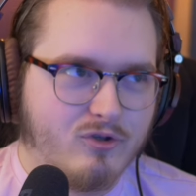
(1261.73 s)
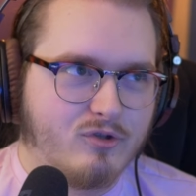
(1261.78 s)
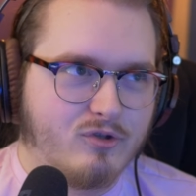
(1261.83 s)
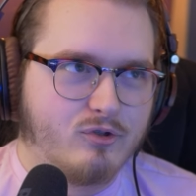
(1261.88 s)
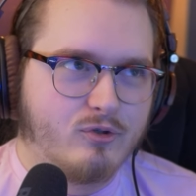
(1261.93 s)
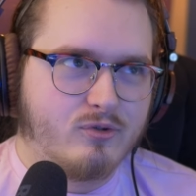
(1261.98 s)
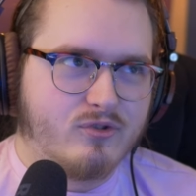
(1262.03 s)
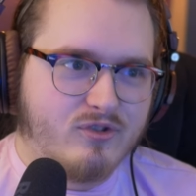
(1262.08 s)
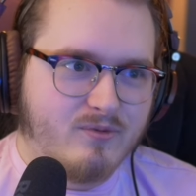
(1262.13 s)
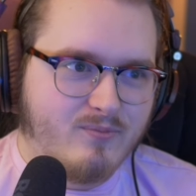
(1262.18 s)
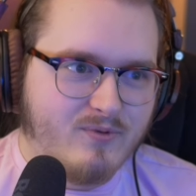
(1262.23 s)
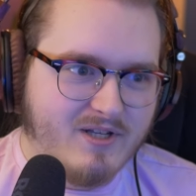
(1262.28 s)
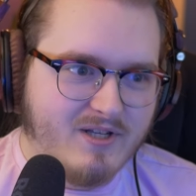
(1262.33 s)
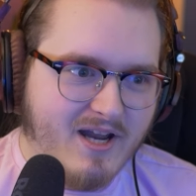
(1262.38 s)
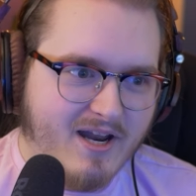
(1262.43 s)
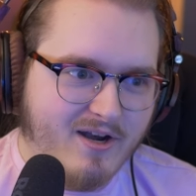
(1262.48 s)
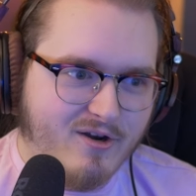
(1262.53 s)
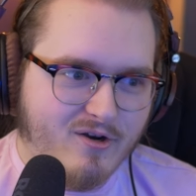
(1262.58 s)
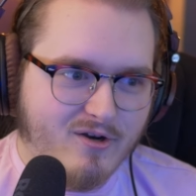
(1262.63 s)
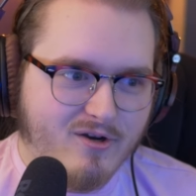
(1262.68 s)
used to be an
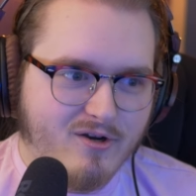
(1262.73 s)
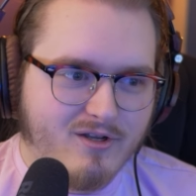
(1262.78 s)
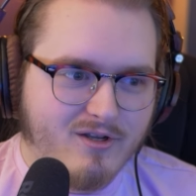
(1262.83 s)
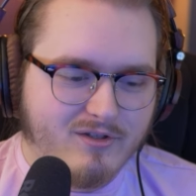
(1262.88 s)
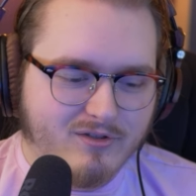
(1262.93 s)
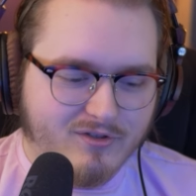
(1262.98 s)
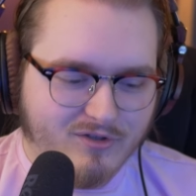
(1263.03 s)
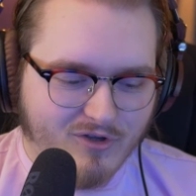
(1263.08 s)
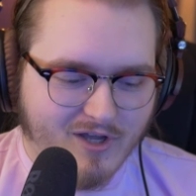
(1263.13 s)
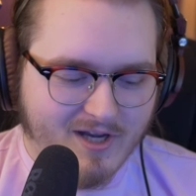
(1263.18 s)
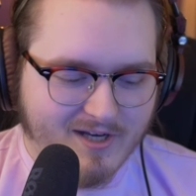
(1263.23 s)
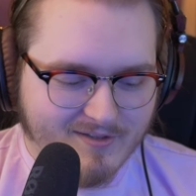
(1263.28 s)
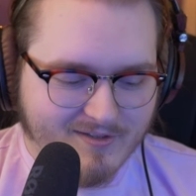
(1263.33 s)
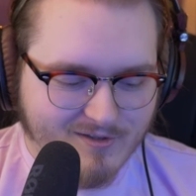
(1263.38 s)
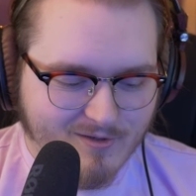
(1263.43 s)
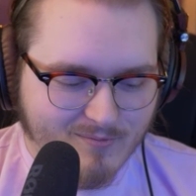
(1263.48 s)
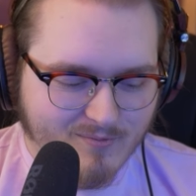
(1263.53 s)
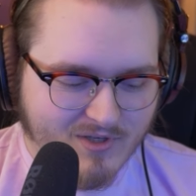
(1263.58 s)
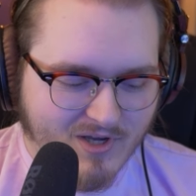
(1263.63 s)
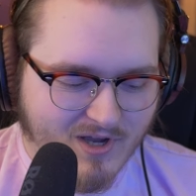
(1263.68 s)
editor, still edits
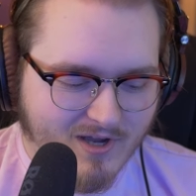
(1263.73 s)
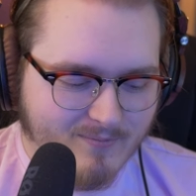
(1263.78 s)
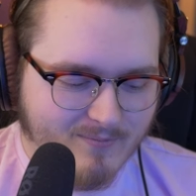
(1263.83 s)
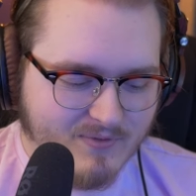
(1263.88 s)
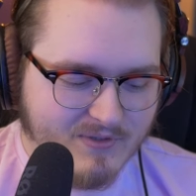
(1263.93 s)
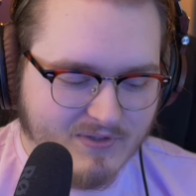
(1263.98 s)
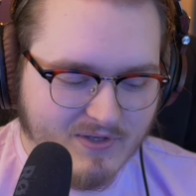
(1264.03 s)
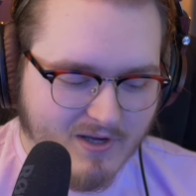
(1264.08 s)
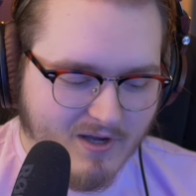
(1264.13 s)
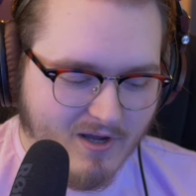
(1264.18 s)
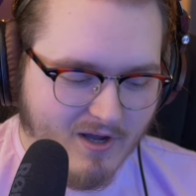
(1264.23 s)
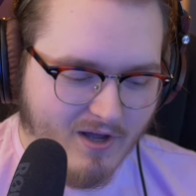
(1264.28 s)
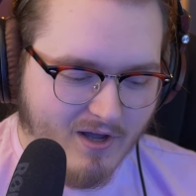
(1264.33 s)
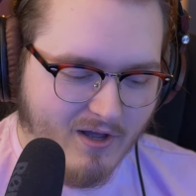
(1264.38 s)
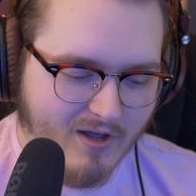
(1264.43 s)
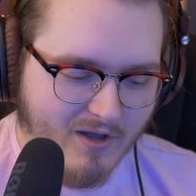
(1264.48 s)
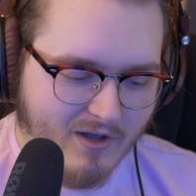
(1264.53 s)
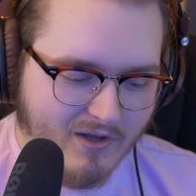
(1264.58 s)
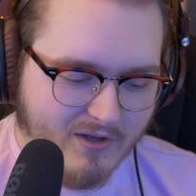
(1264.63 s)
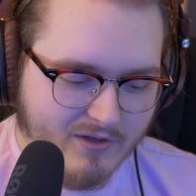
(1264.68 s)
sometimes,
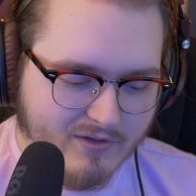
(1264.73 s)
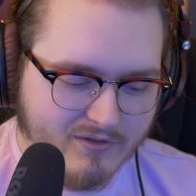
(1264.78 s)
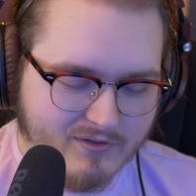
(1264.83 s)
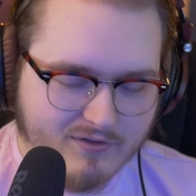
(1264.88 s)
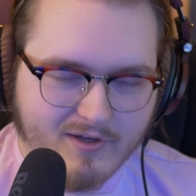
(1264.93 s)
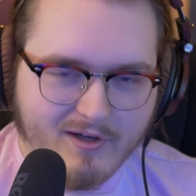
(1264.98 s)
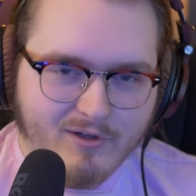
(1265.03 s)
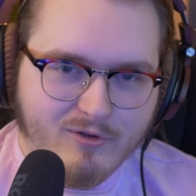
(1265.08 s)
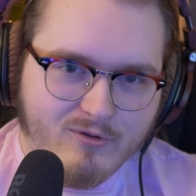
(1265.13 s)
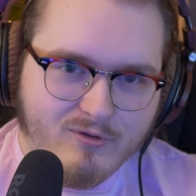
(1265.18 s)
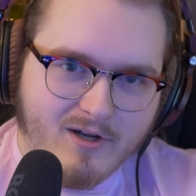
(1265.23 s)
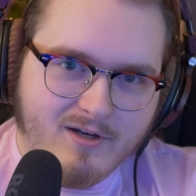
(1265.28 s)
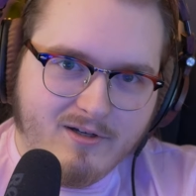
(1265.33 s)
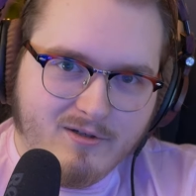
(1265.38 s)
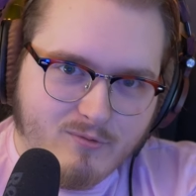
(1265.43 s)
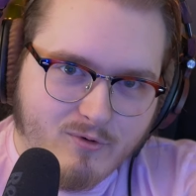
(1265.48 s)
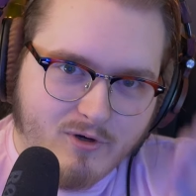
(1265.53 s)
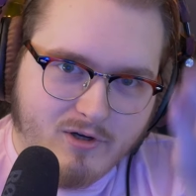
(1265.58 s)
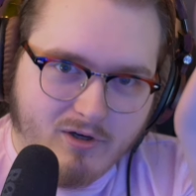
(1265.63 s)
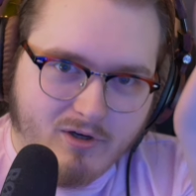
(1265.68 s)
uh, Silu
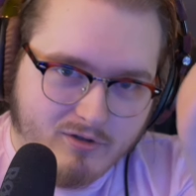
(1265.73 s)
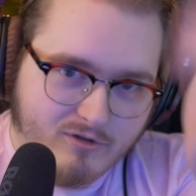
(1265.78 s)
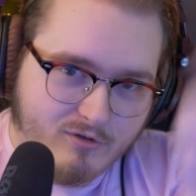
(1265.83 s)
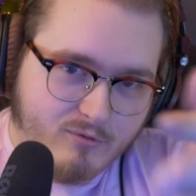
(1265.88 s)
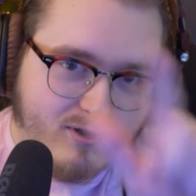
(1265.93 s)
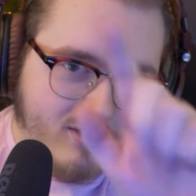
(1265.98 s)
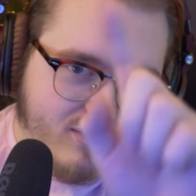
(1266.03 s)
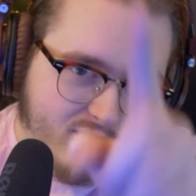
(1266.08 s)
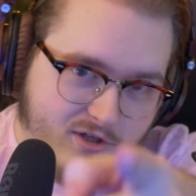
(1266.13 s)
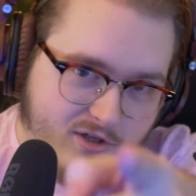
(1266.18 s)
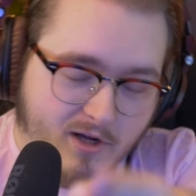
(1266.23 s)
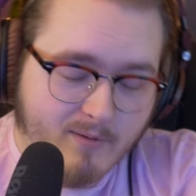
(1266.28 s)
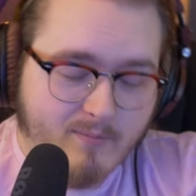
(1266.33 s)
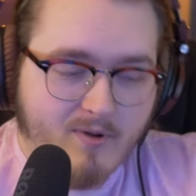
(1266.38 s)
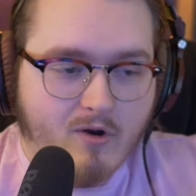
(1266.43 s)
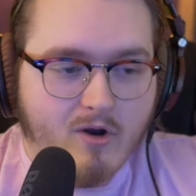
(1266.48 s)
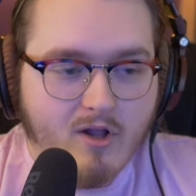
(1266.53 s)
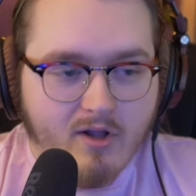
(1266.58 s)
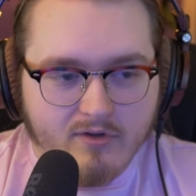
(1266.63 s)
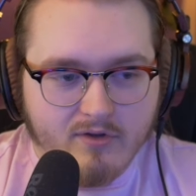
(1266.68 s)
ninety-one on Twitch, check him
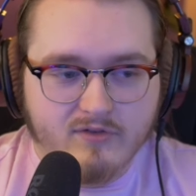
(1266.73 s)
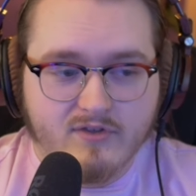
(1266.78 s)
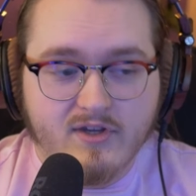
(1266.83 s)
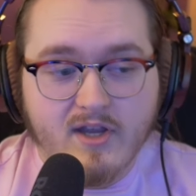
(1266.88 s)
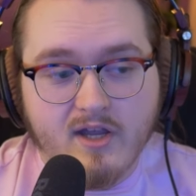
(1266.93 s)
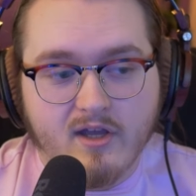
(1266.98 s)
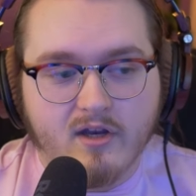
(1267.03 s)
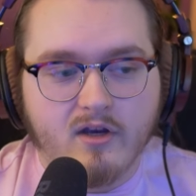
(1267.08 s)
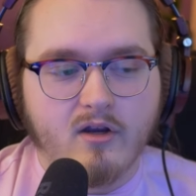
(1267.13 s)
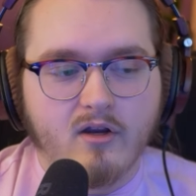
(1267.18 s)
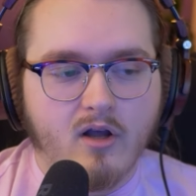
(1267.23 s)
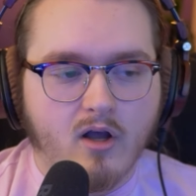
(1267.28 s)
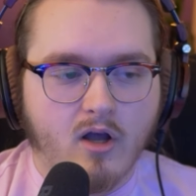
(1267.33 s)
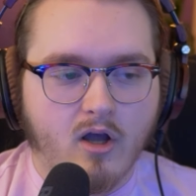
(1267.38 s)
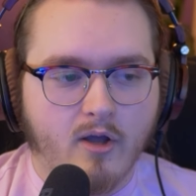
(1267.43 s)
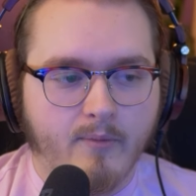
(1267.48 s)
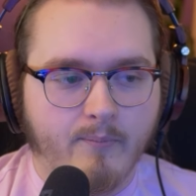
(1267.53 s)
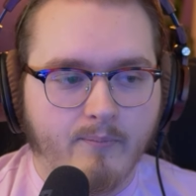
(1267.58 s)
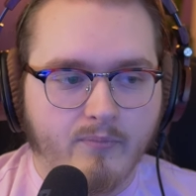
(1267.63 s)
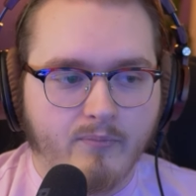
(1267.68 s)
out. Dan,
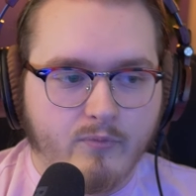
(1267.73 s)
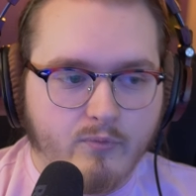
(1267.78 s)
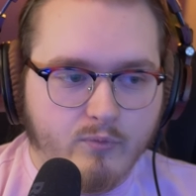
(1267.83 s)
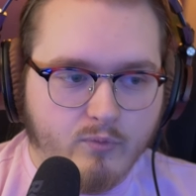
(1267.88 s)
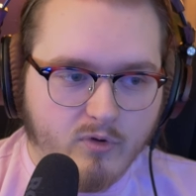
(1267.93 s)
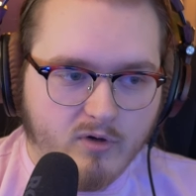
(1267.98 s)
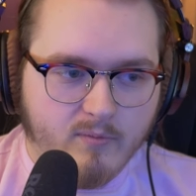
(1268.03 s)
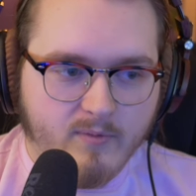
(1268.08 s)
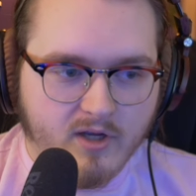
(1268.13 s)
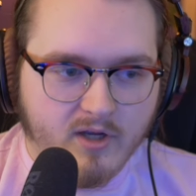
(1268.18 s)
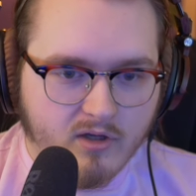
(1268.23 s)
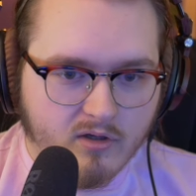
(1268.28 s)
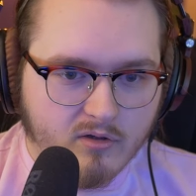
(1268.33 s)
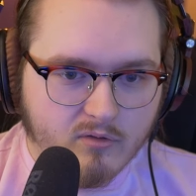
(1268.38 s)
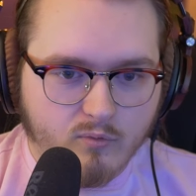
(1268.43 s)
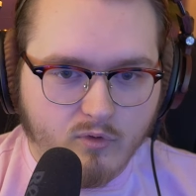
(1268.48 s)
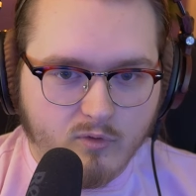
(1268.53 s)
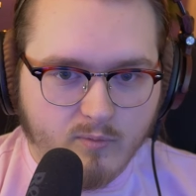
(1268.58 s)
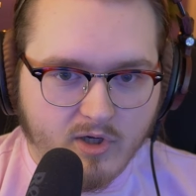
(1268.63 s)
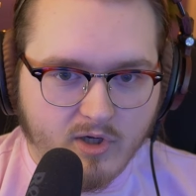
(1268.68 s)
um, one of my,
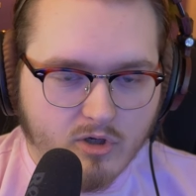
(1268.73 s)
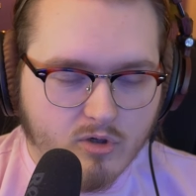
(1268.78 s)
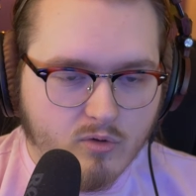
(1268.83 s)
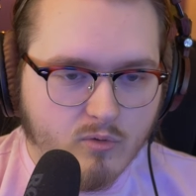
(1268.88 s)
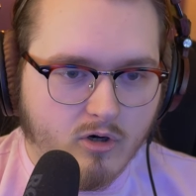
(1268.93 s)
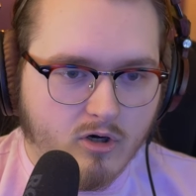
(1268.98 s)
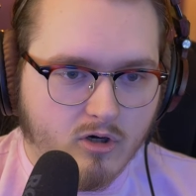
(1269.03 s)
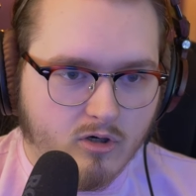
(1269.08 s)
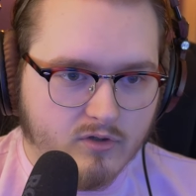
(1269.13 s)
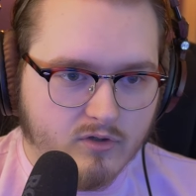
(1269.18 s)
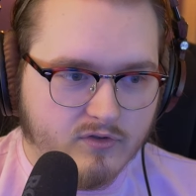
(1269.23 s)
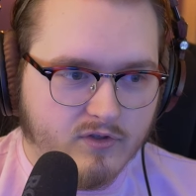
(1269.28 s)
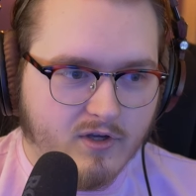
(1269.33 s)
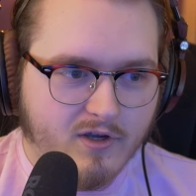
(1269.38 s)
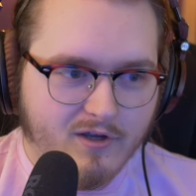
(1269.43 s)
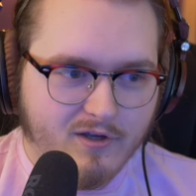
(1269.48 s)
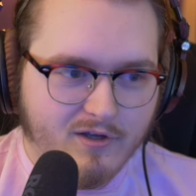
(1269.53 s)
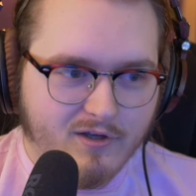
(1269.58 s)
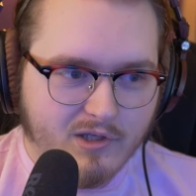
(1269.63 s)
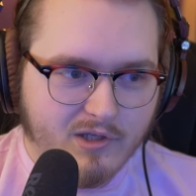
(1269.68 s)
one of my coworkers,
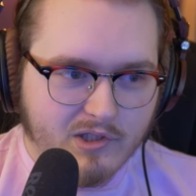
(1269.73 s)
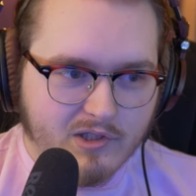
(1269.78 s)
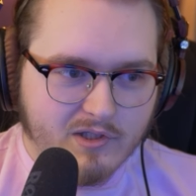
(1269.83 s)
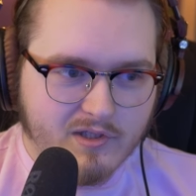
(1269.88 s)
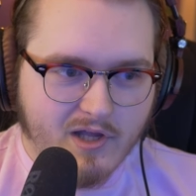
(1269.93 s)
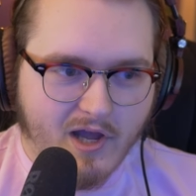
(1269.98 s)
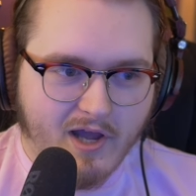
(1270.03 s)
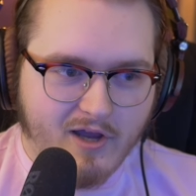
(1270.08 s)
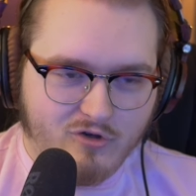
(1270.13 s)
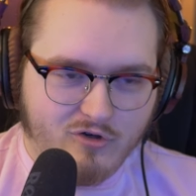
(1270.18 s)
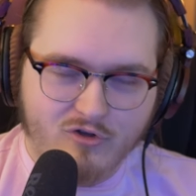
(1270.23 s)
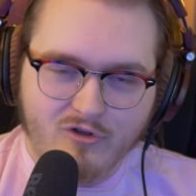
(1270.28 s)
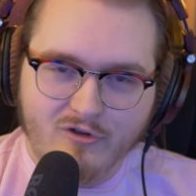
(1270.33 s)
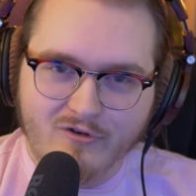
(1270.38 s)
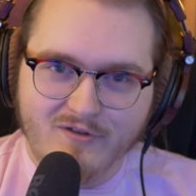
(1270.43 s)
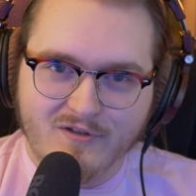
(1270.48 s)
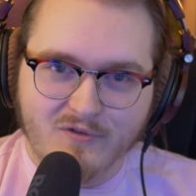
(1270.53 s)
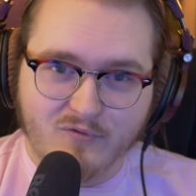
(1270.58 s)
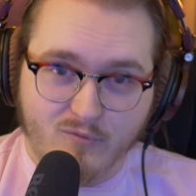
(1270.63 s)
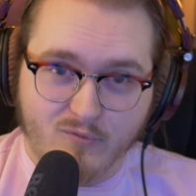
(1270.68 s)
I actually
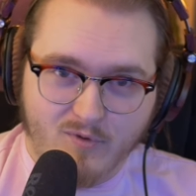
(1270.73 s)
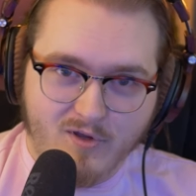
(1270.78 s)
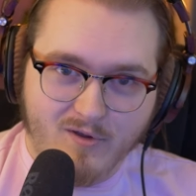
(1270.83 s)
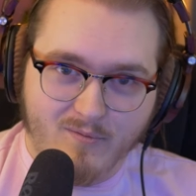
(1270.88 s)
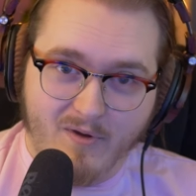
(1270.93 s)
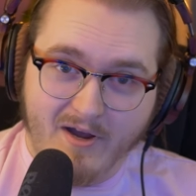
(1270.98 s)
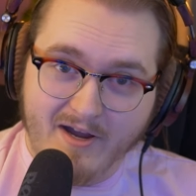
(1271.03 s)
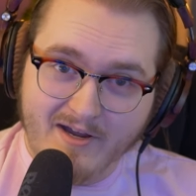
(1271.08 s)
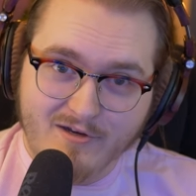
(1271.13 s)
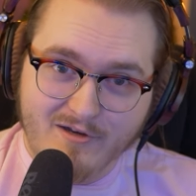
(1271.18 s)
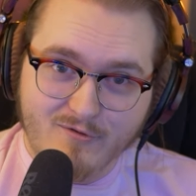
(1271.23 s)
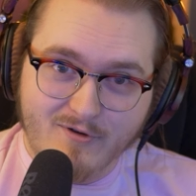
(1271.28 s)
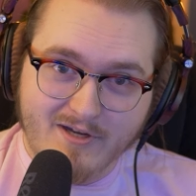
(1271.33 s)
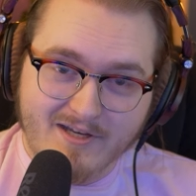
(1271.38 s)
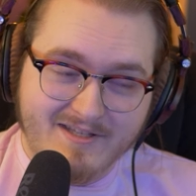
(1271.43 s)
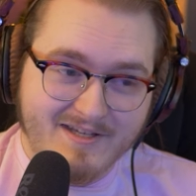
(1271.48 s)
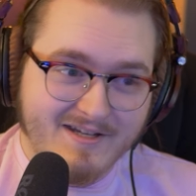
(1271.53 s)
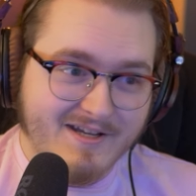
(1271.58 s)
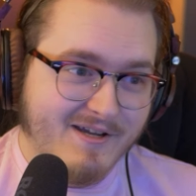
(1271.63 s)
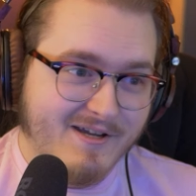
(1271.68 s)
learned this from him. I had no
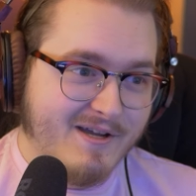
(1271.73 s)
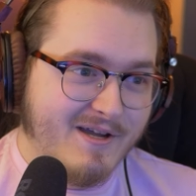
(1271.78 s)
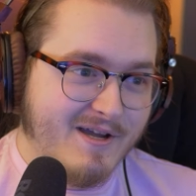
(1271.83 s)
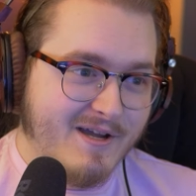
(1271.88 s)
idea.